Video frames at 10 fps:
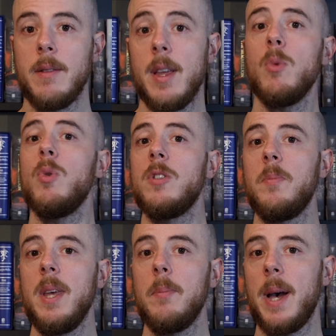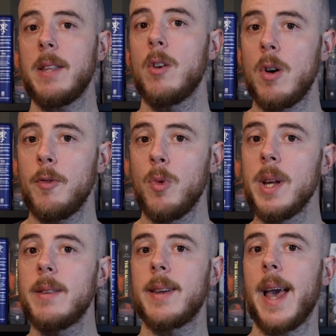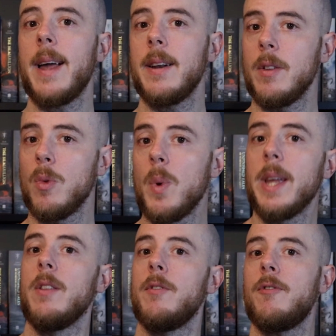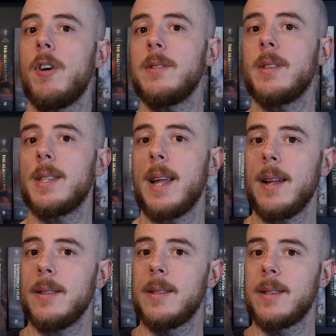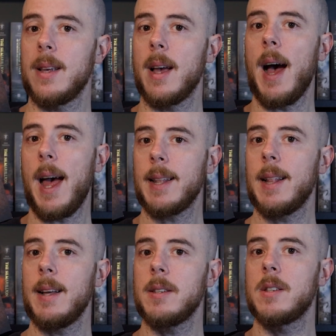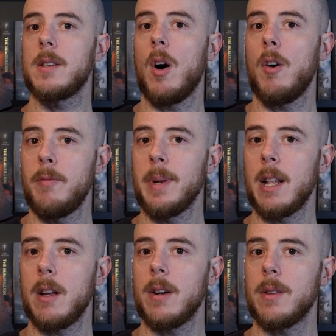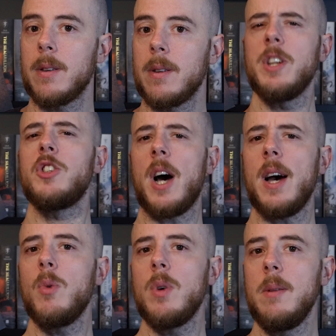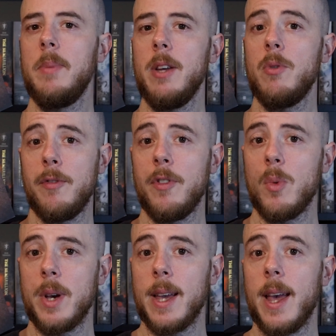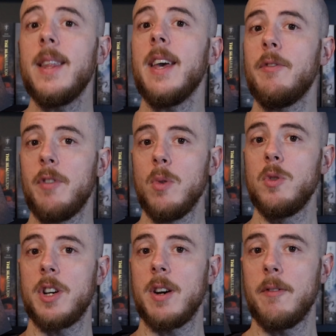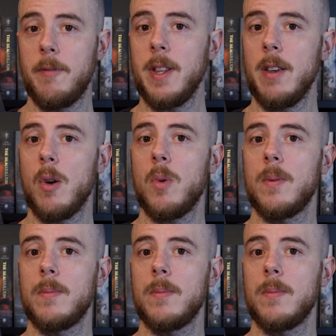they would be better off with Karen Wynne Fonstad's Atlas of Middle-earth, which I will be reviewing in a future video.